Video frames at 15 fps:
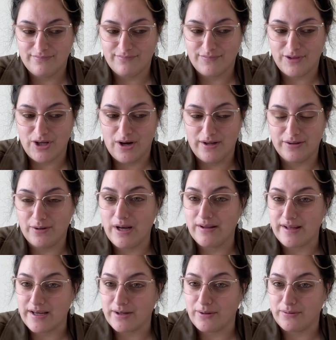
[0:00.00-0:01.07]
y'all know how
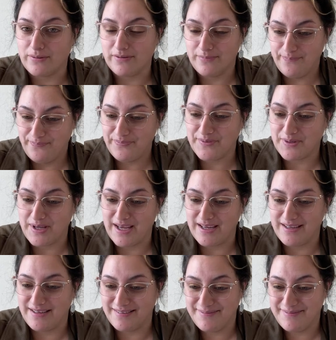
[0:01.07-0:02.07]
that goes, okay?